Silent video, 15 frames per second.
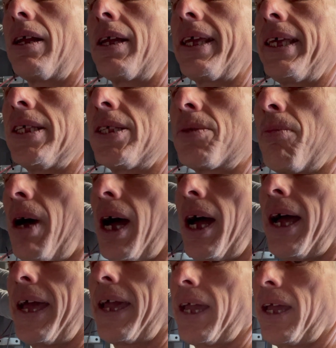is
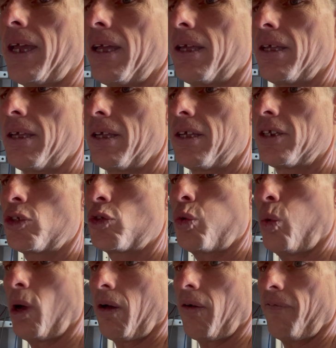my
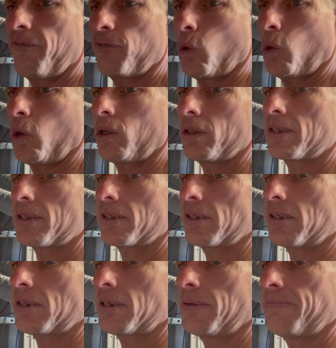12 volt
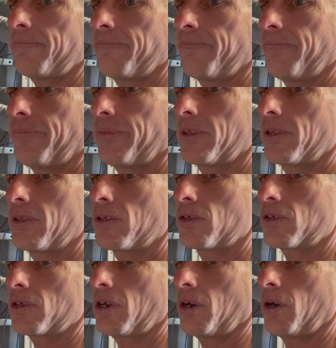system.
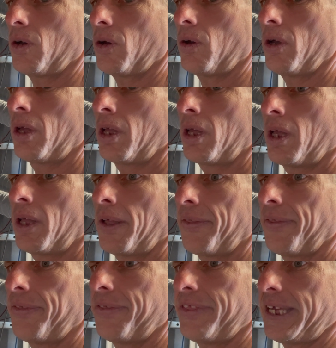So
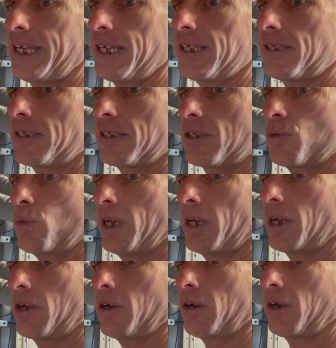this is
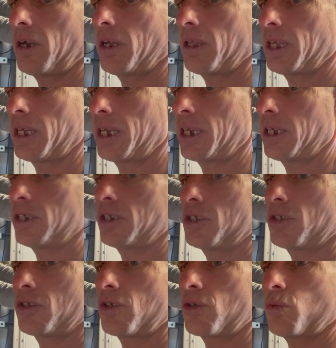what currently
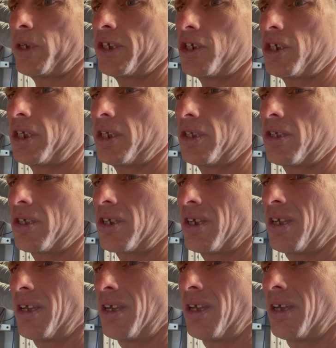switches
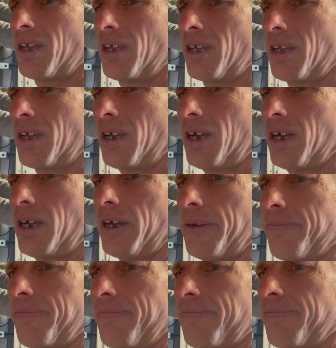
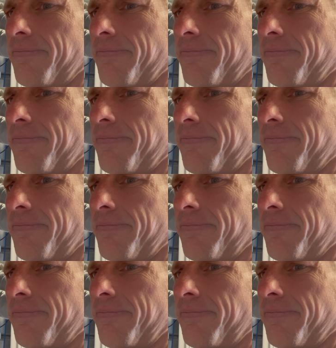um,